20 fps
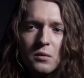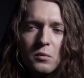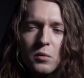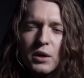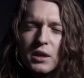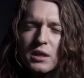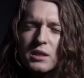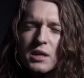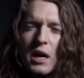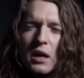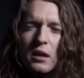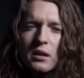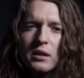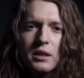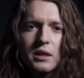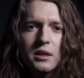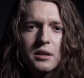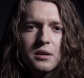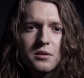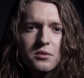What
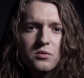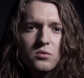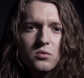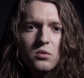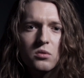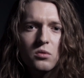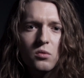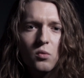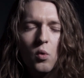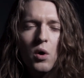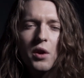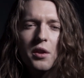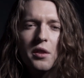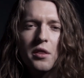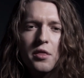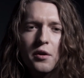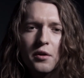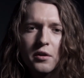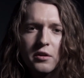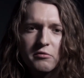exactly is one
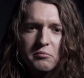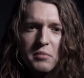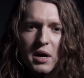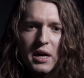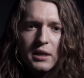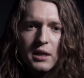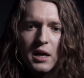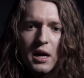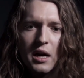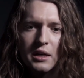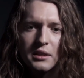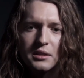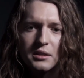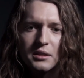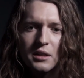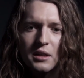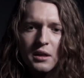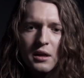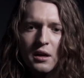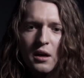third of
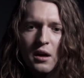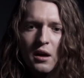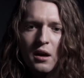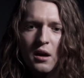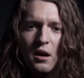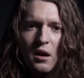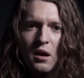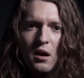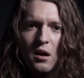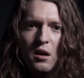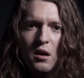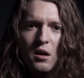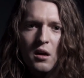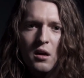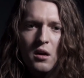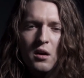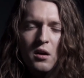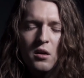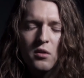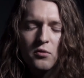mankind?
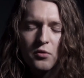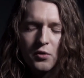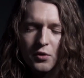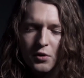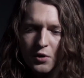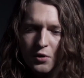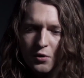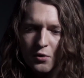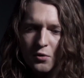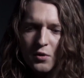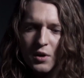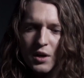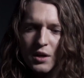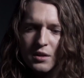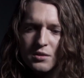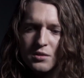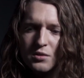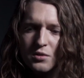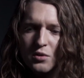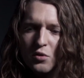For you,
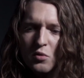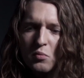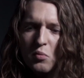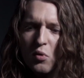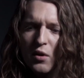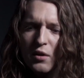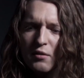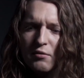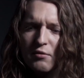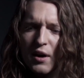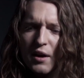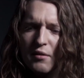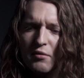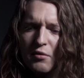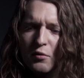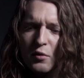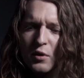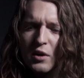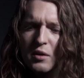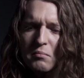it's
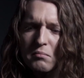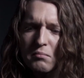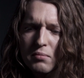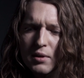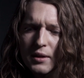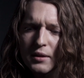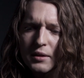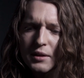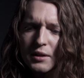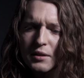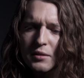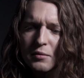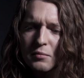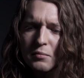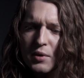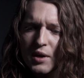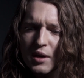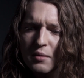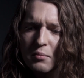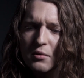2.53 billion
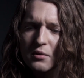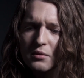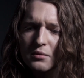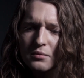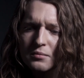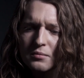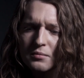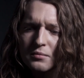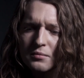people,